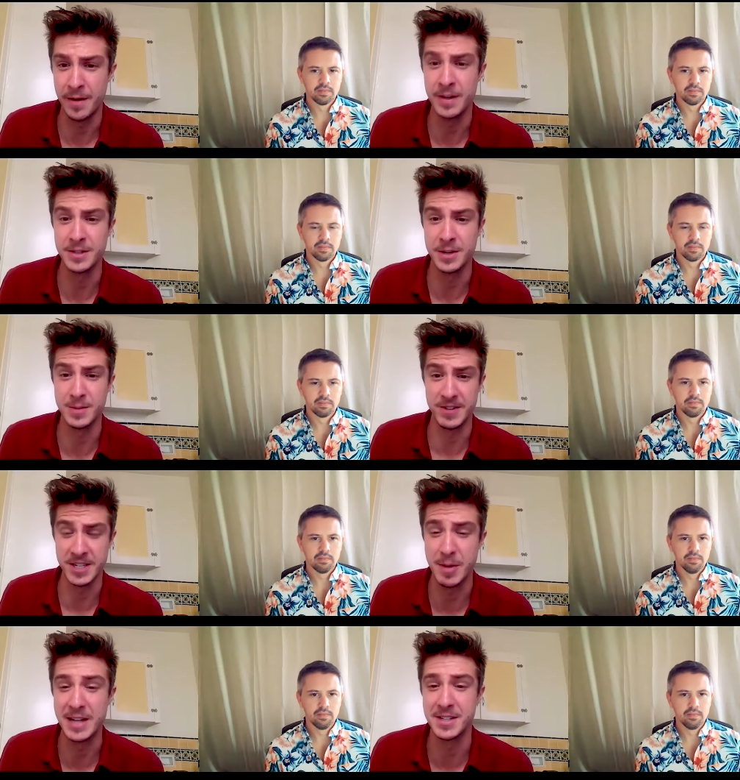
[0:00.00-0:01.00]
Speaker 1: in terms of
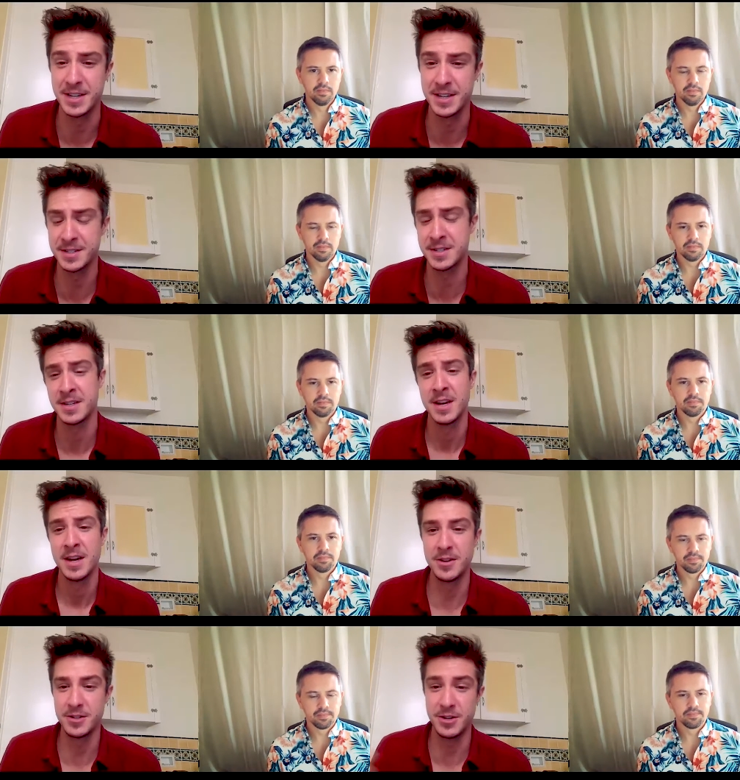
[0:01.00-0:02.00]
expenses.
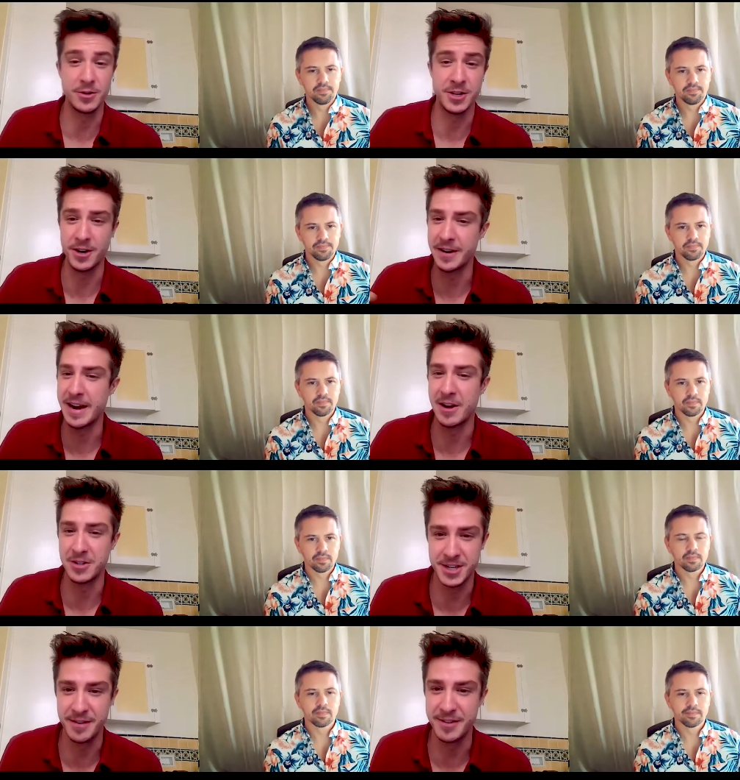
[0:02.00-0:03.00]
There's no turn down
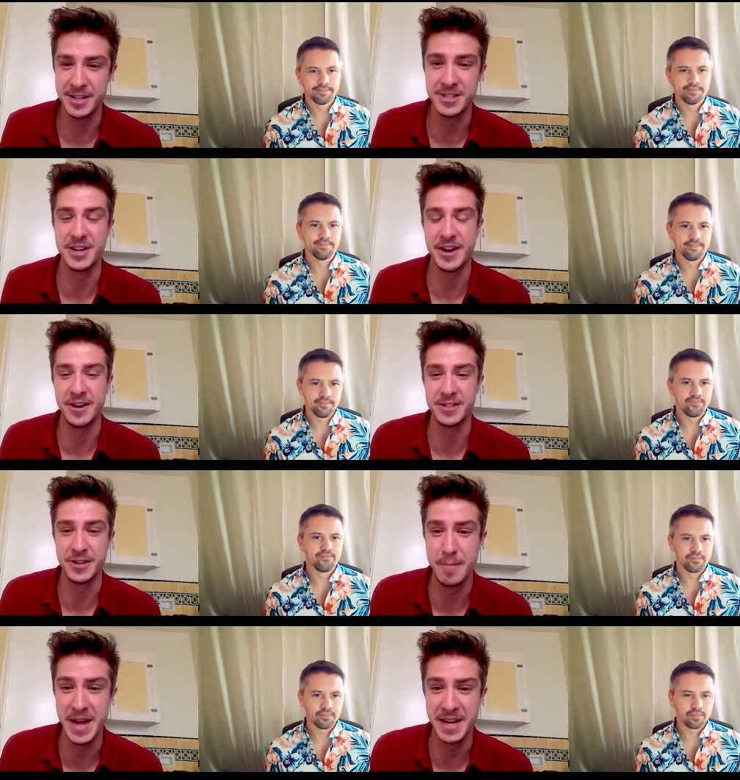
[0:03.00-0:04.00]
service, you know,
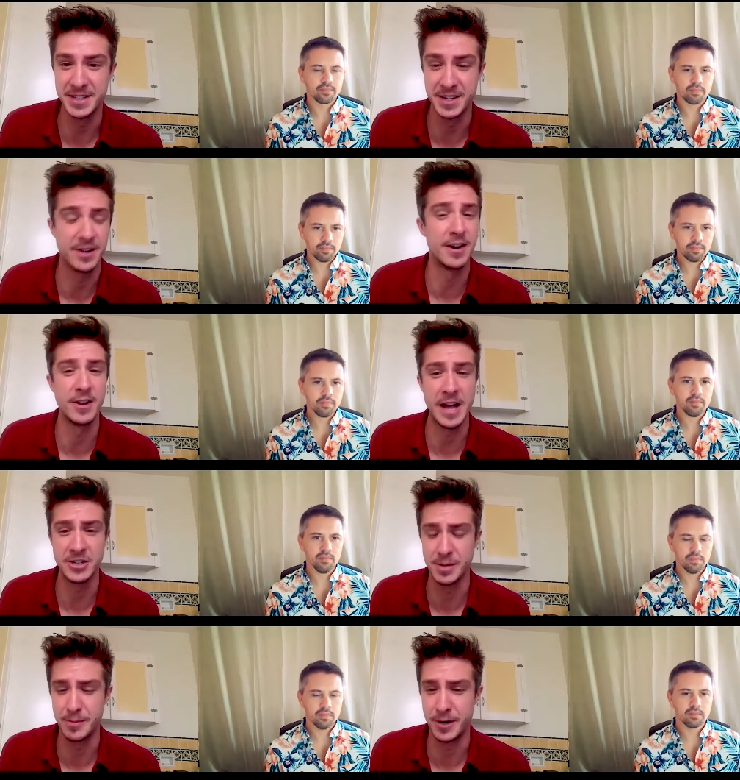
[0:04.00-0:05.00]
so maids are a lot
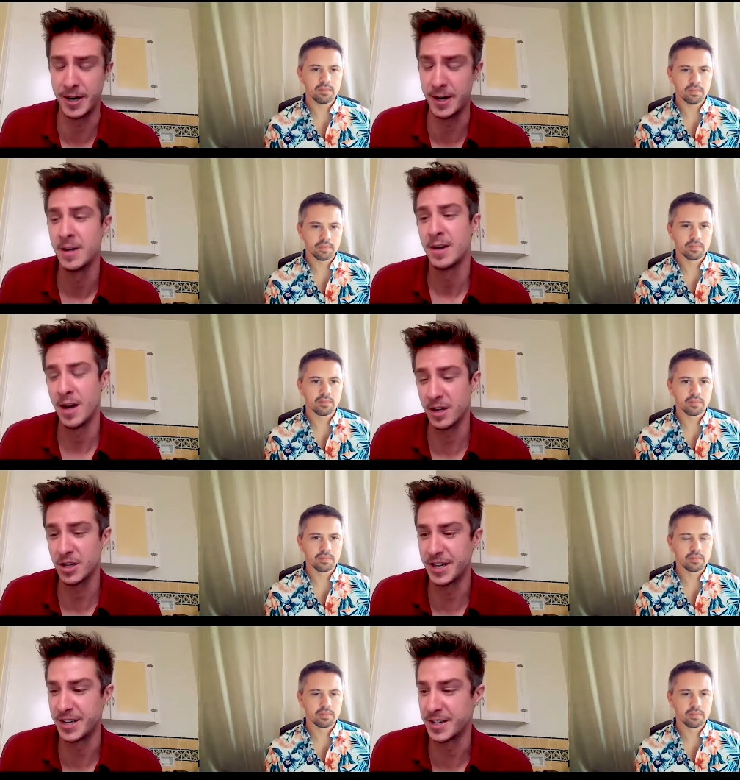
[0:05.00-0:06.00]
cheaper,
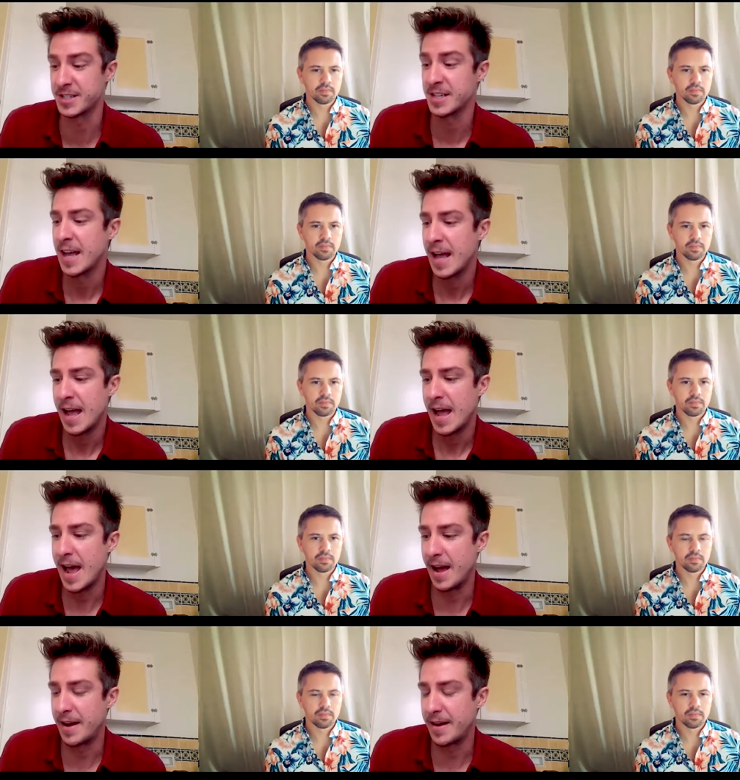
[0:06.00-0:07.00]
cleaners,
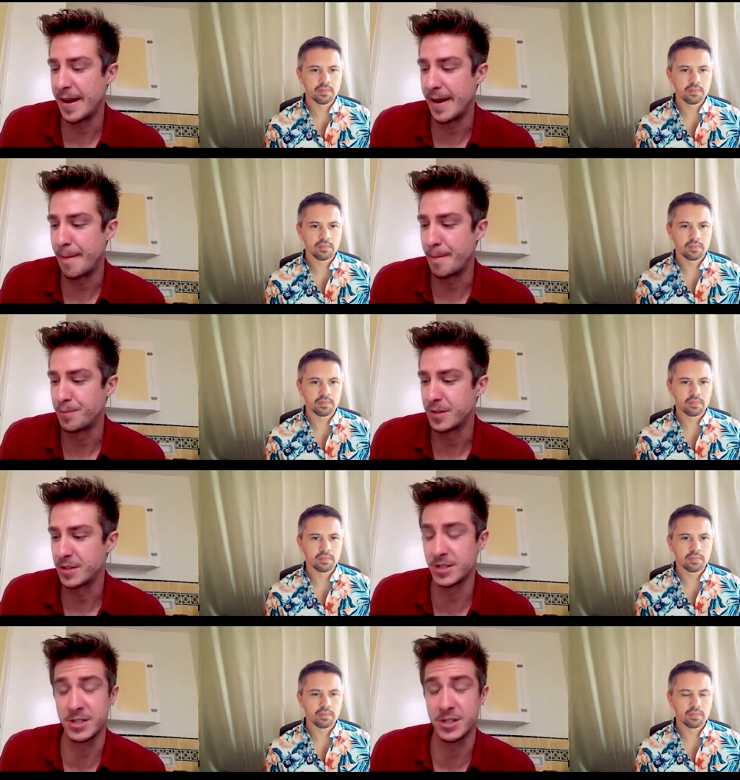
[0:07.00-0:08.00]
and
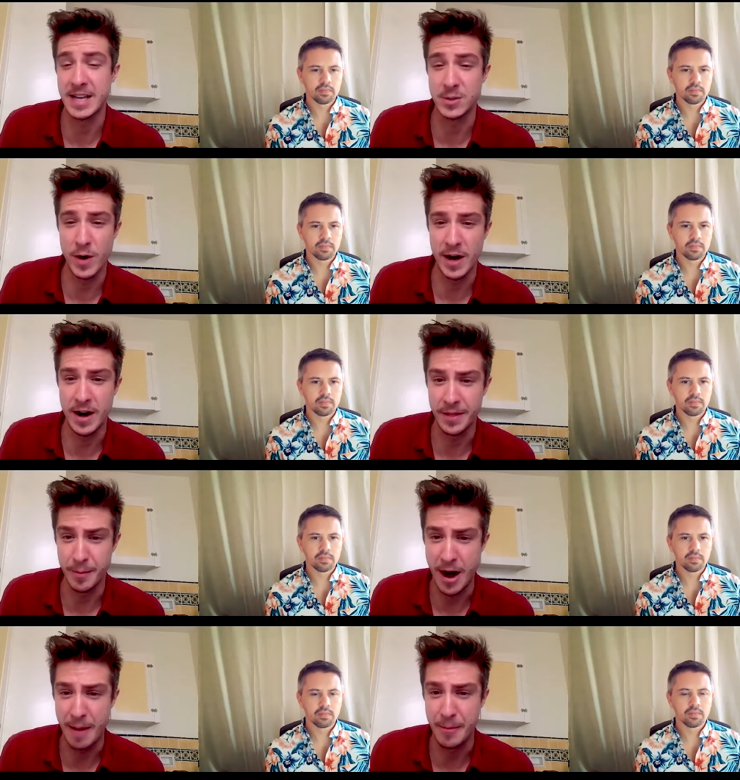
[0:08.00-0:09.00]
there's just less wear on the
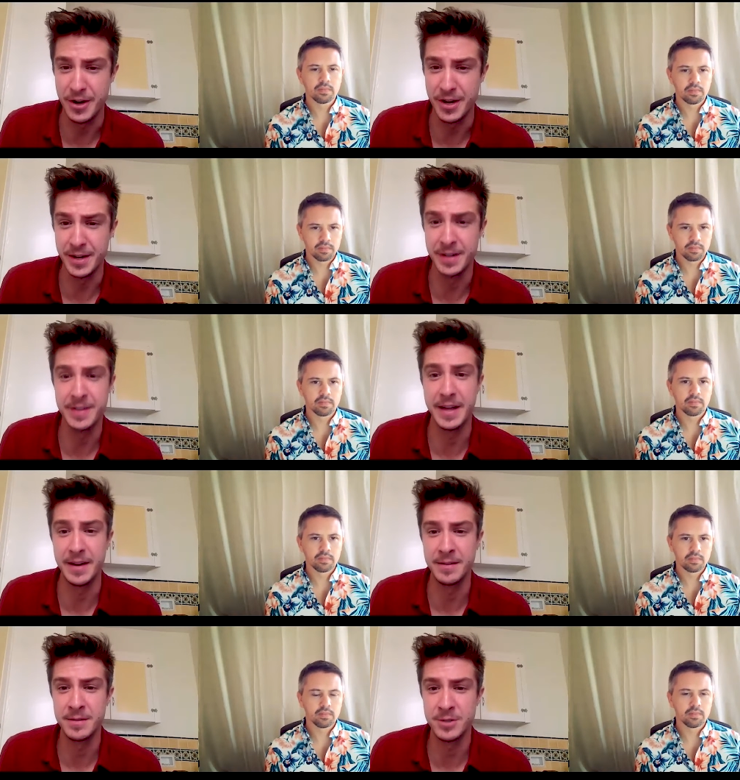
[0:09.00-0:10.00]
property
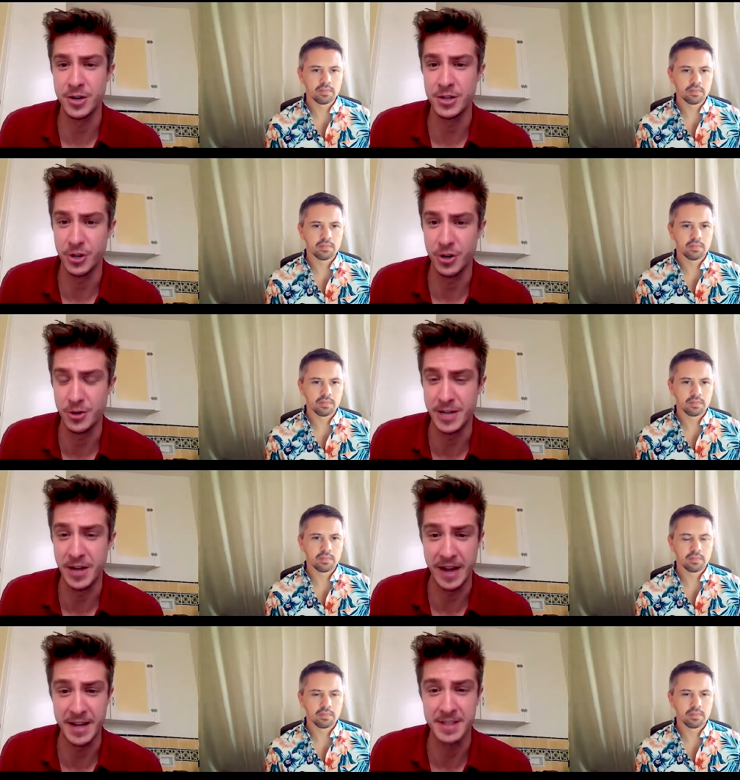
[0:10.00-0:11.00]
than traditional
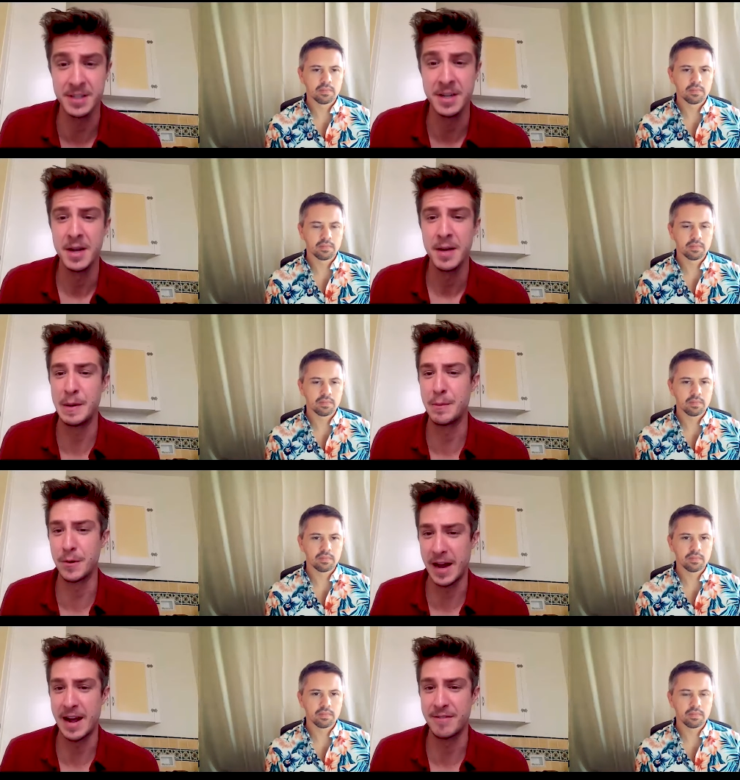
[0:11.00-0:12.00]
hotel guests. People
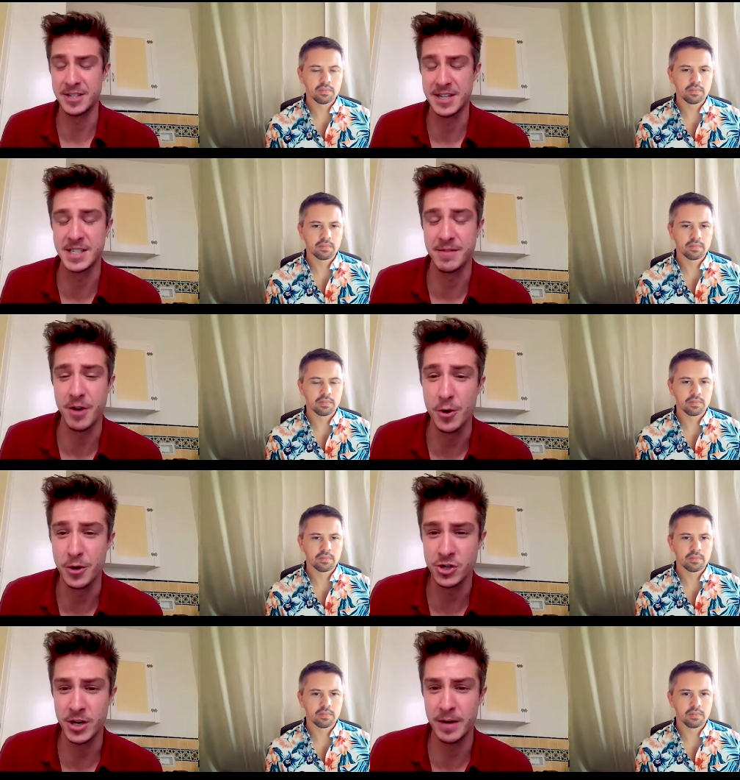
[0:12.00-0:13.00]
kind of have a sense of
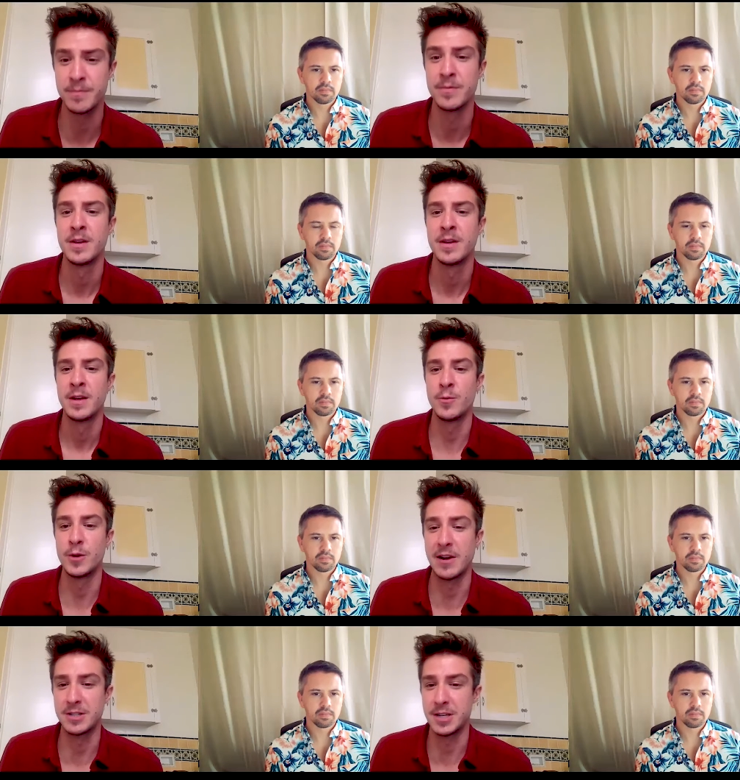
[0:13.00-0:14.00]
ownership
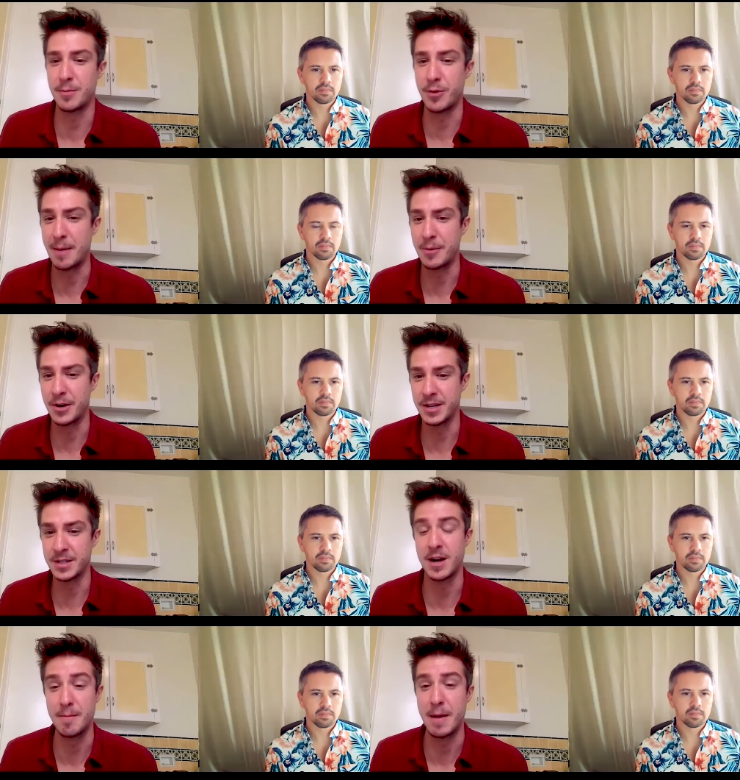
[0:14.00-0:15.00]
with outside
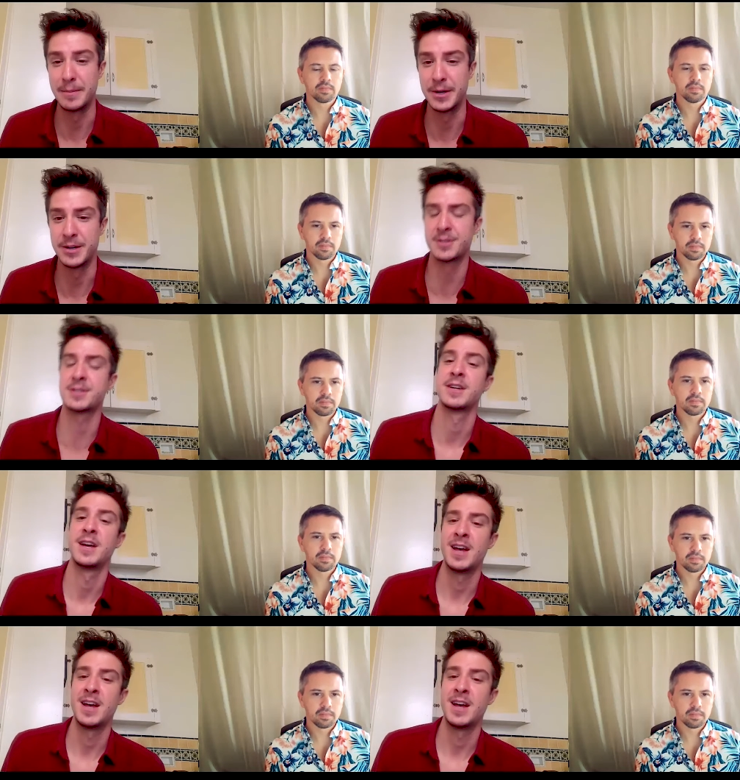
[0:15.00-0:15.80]
properties, our members,